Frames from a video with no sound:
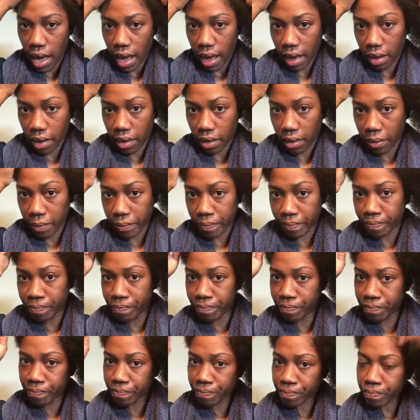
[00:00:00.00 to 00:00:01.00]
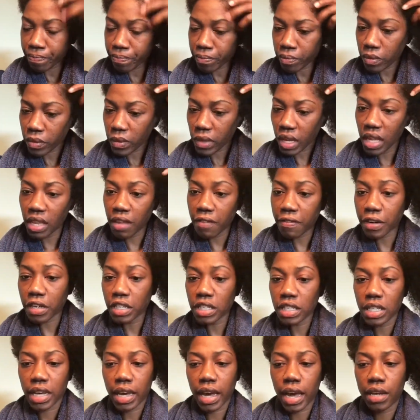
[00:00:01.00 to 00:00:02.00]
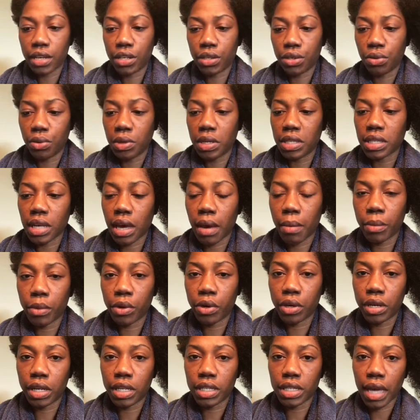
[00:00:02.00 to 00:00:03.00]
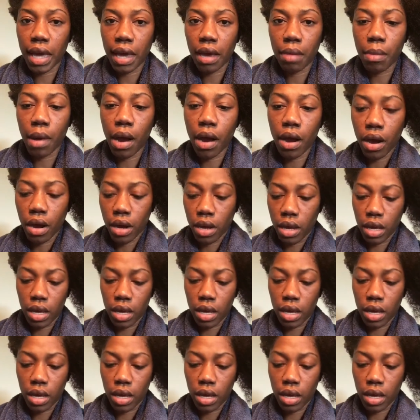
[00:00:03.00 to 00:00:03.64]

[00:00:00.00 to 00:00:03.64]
And the first thing I do is I'm going to take my